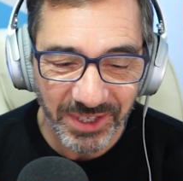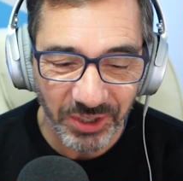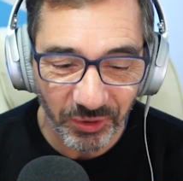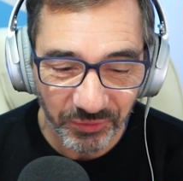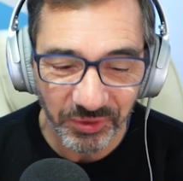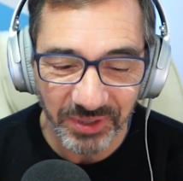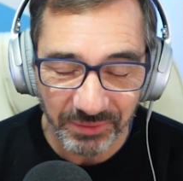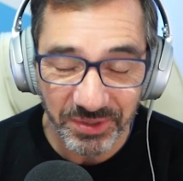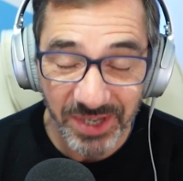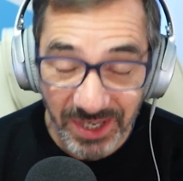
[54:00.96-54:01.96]
they often
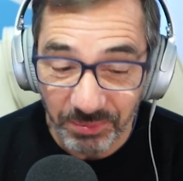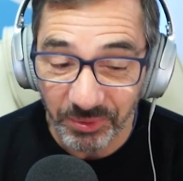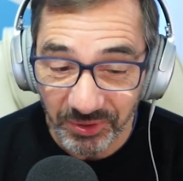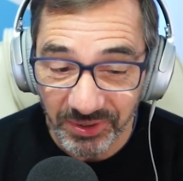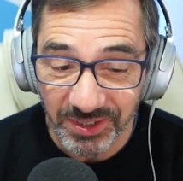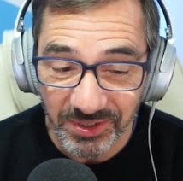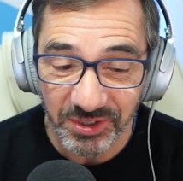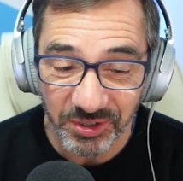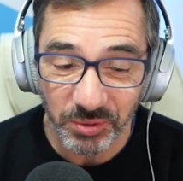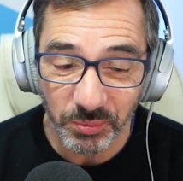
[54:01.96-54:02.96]
have a table on the inside as you